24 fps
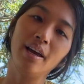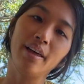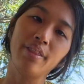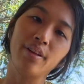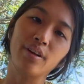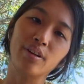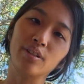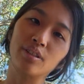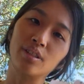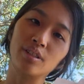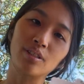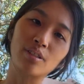
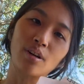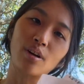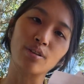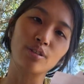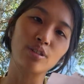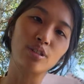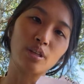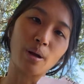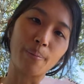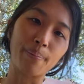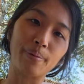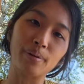They're just all
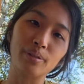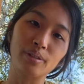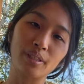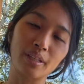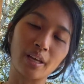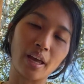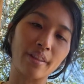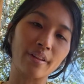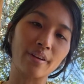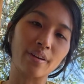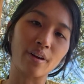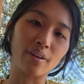jumbled
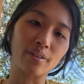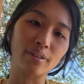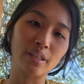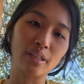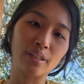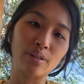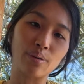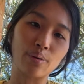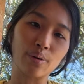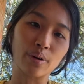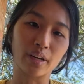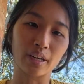together. I'll need
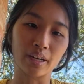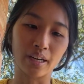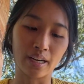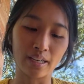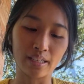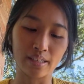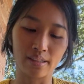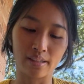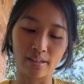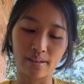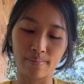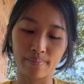to
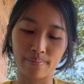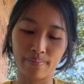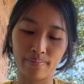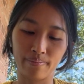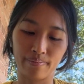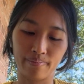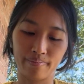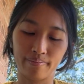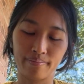organize them.